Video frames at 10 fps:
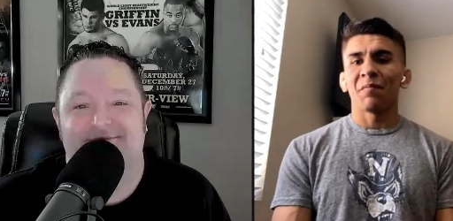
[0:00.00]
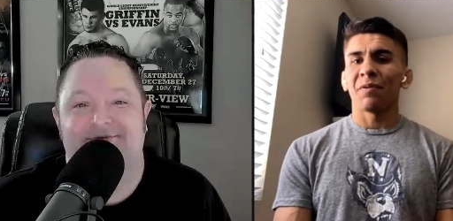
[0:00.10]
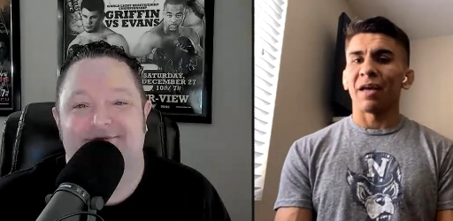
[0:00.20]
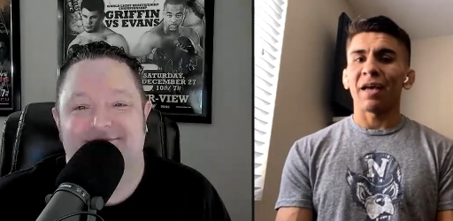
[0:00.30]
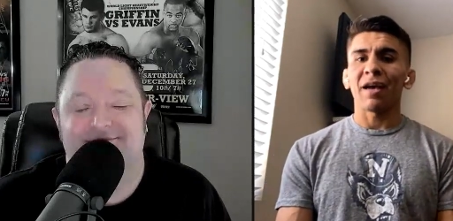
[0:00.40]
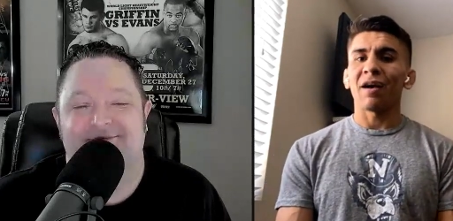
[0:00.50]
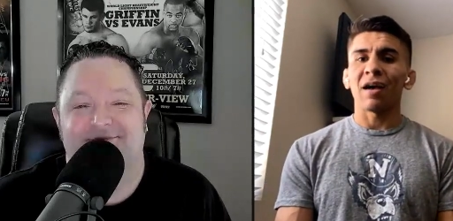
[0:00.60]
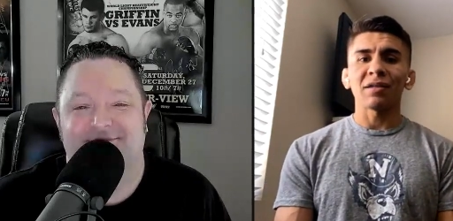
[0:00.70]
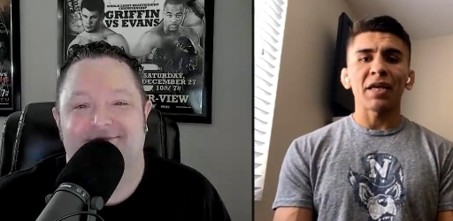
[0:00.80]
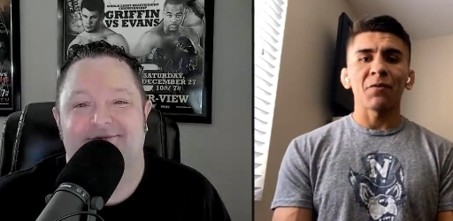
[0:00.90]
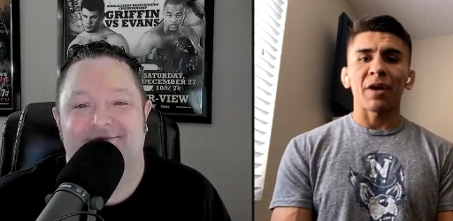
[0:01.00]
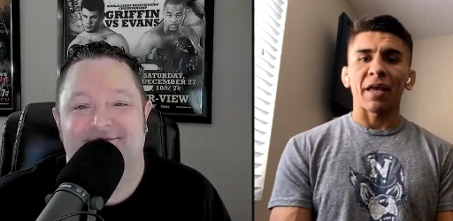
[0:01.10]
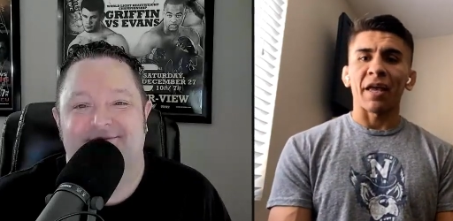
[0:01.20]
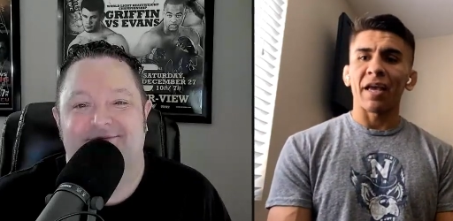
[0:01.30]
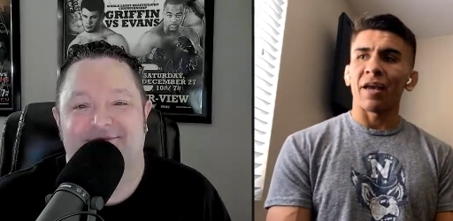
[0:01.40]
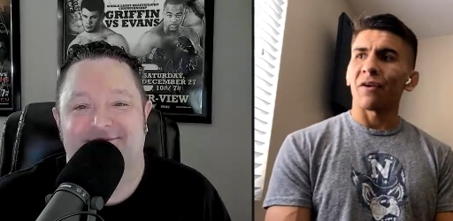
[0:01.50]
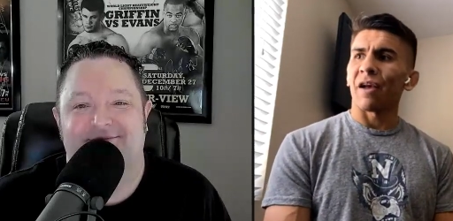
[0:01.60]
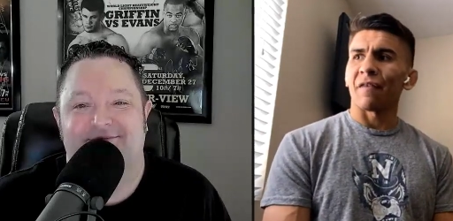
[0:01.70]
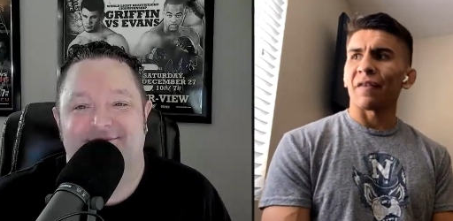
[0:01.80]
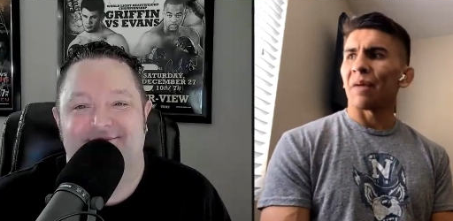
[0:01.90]
Speaker 1: But hey, I'll, I'll, take what I can get.
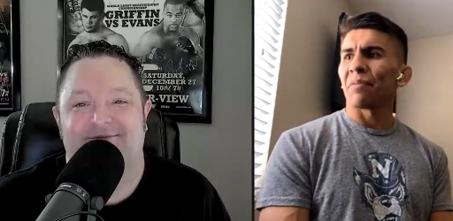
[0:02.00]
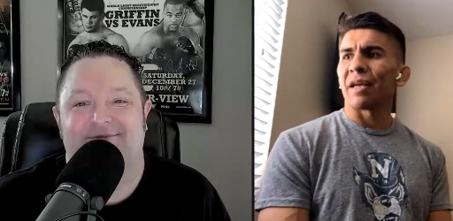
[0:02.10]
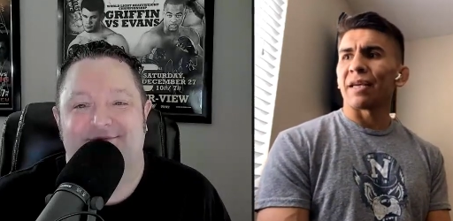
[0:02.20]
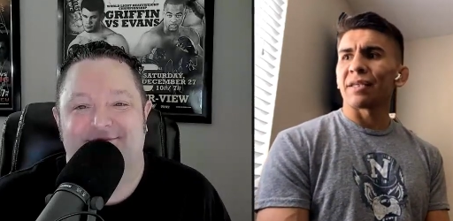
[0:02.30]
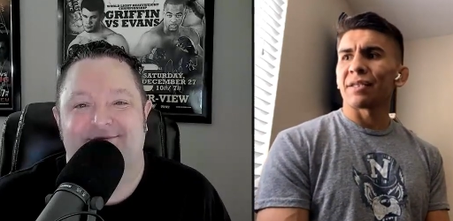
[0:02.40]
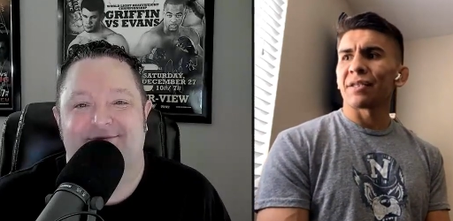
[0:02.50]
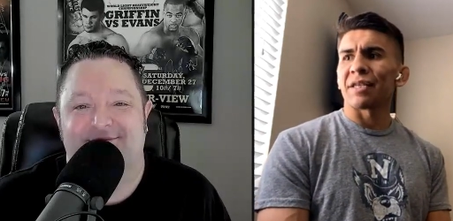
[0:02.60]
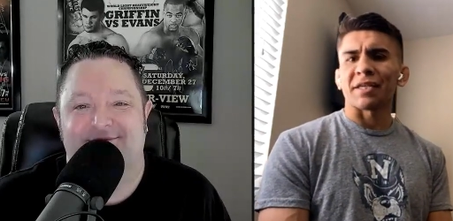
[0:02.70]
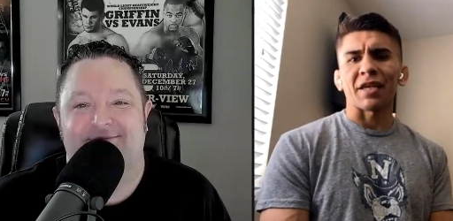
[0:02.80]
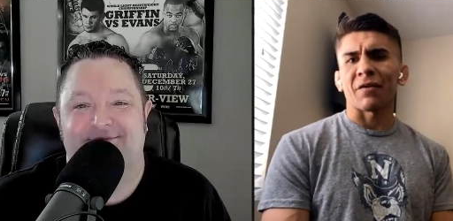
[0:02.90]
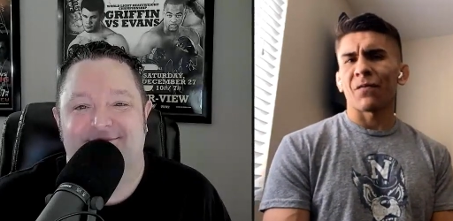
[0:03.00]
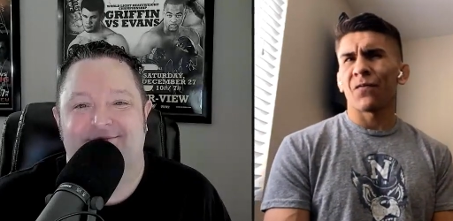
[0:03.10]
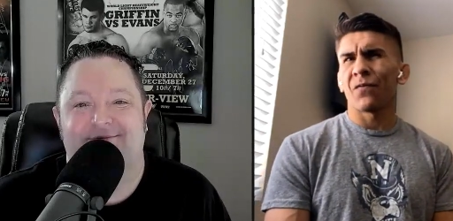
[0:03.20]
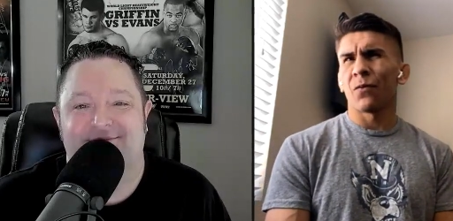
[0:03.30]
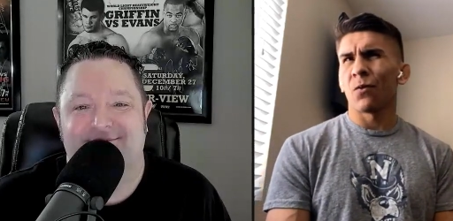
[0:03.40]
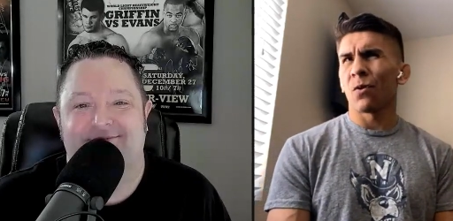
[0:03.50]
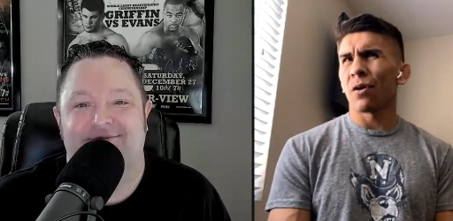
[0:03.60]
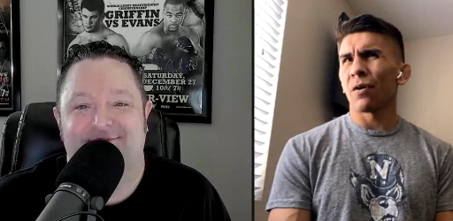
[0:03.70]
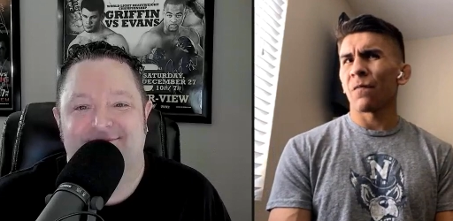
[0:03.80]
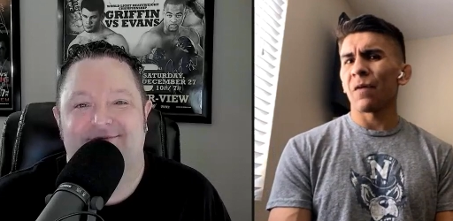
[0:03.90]
I think that place sits like
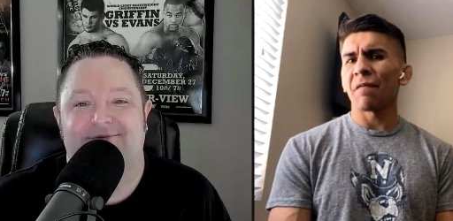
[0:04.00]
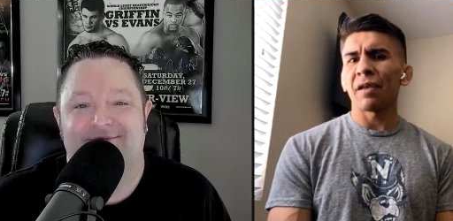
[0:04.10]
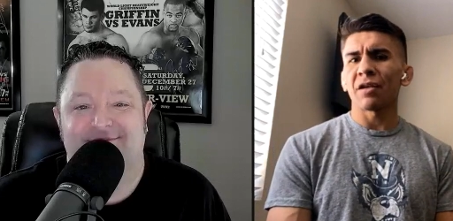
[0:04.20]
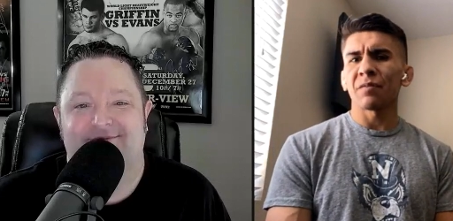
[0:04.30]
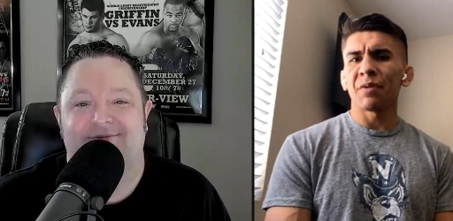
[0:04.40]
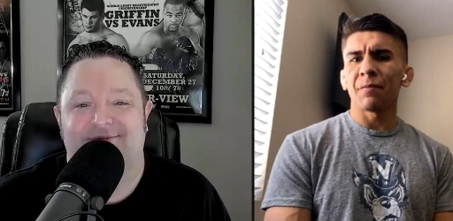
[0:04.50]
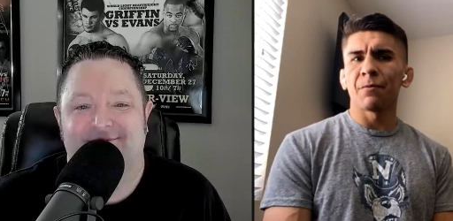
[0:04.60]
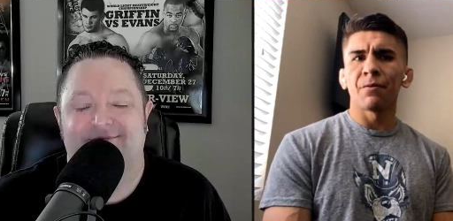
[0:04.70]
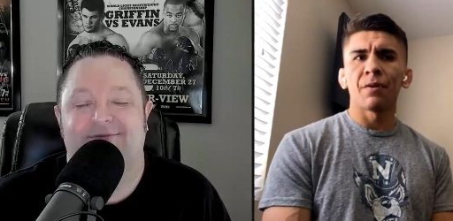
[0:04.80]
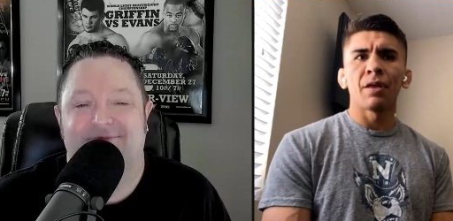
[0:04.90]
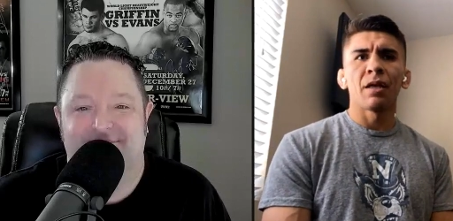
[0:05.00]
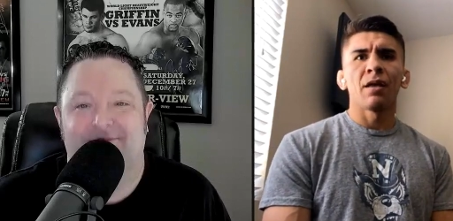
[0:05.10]
four, 5,000 people.